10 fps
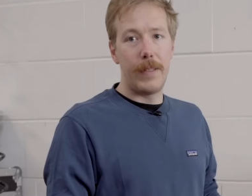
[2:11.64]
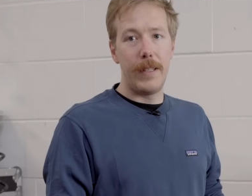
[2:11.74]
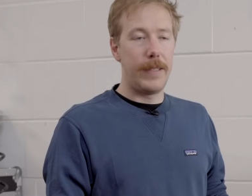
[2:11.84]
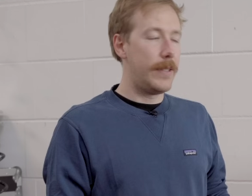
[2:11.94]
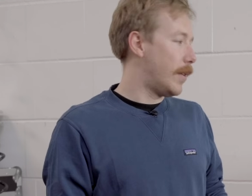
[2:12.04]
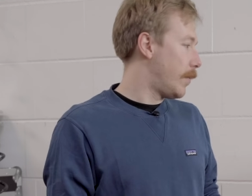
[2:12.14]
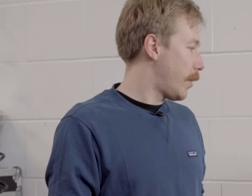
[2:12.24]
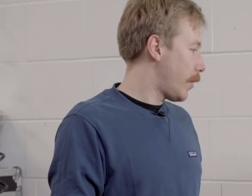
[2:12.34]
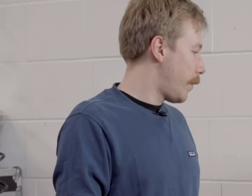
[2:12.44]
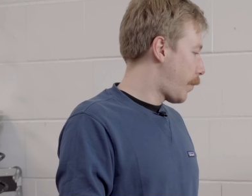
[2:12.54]
This is
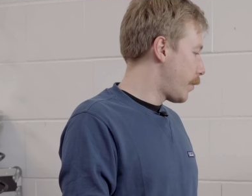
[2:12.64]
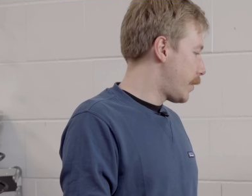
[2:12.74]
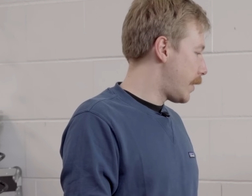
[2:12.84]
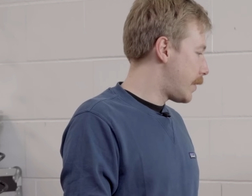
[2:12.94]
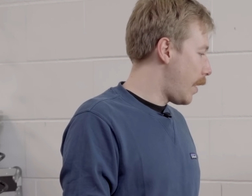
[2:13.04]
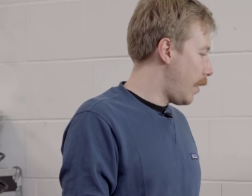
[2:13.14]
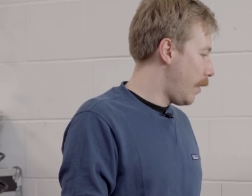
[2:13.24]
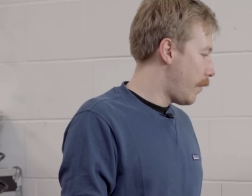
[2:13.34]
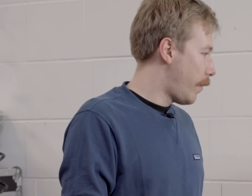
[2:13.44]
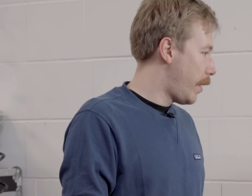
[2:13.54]
our uh, Prusa XL.
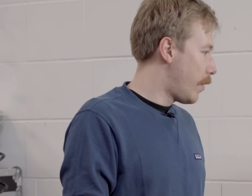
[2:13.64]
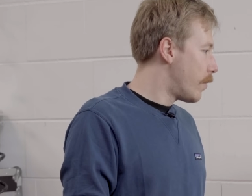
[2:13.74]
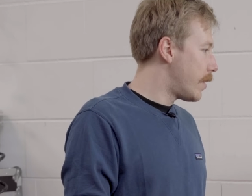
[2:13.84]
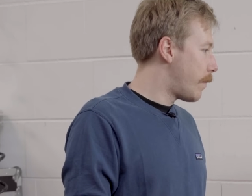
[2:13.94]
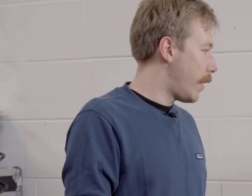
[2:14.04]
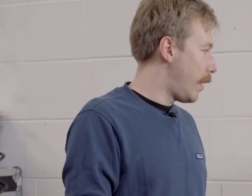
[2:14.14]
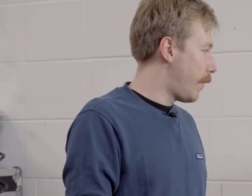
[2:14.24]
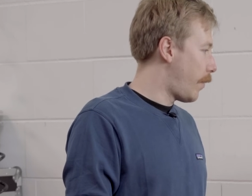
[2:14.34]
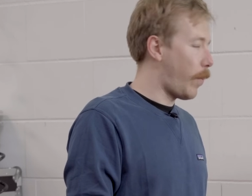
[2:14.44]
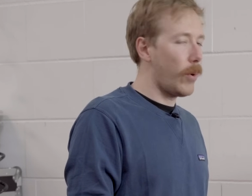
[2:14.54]
We use it mainly
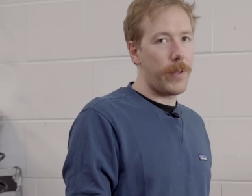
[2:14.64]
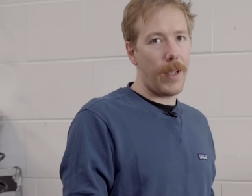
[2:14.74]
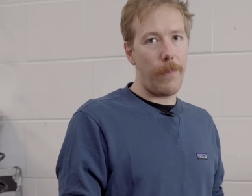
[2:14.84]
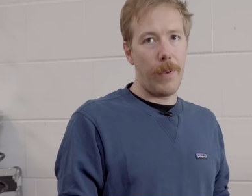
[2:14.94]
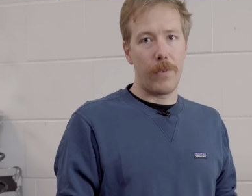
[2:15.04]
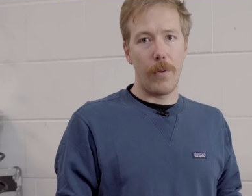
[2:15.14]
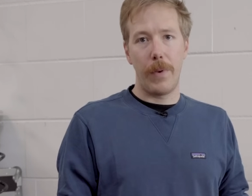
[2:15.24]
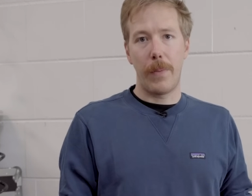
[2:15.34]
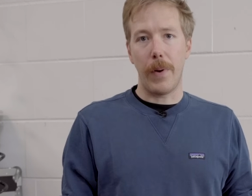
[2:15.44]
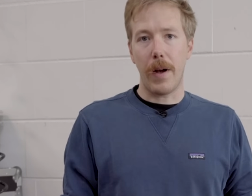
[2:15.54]
for prototyping the
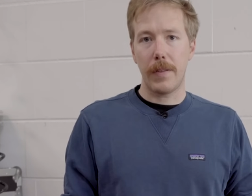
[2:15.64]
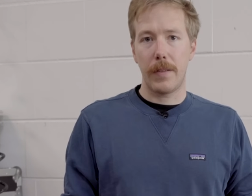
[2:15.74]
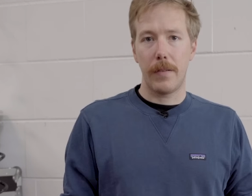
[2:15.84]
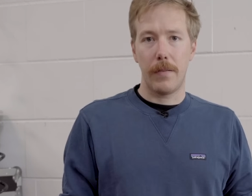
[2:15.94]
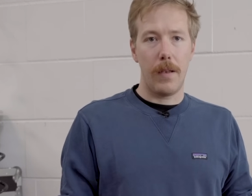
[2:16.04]
big parts.